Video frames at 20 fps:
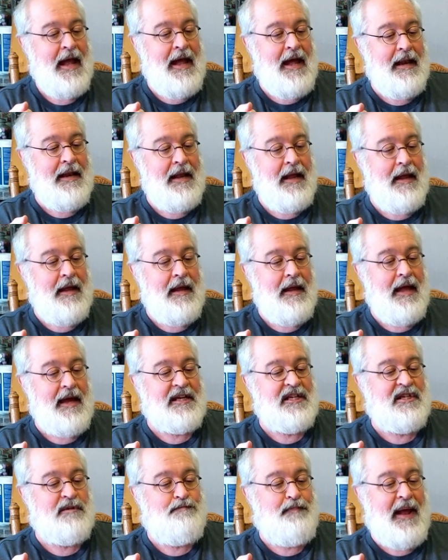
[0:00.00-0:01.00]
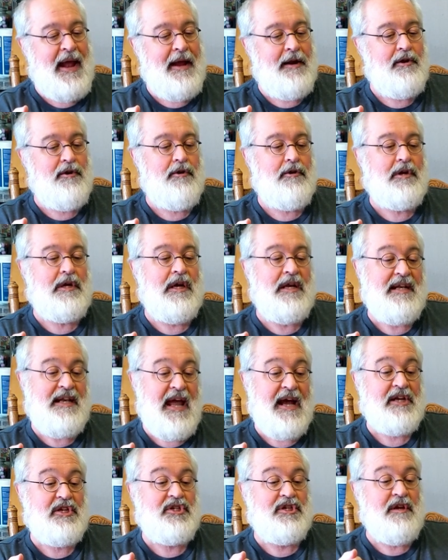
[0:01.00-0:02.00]
and expander
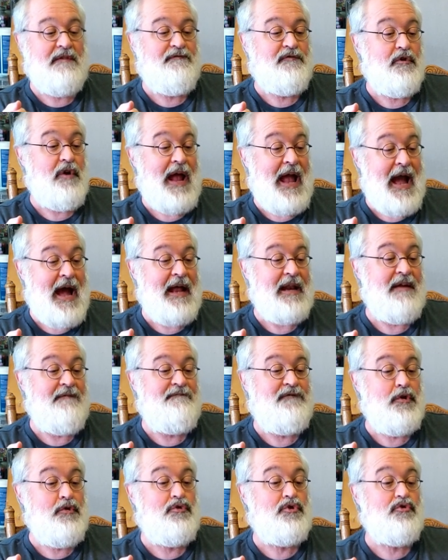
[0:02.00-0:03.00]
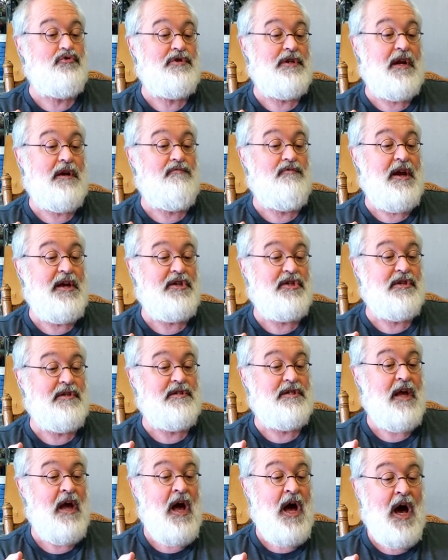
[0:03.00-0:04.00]
connection for adding future
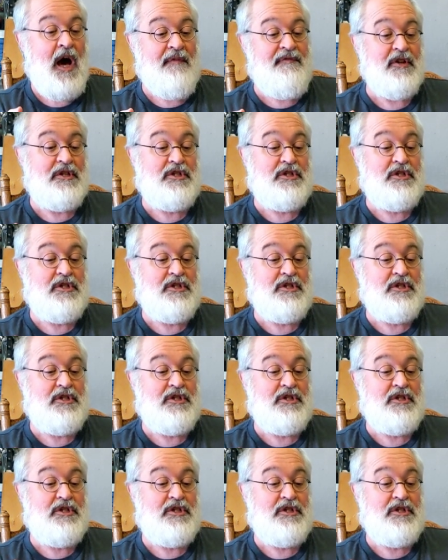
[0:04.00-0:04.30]
generations of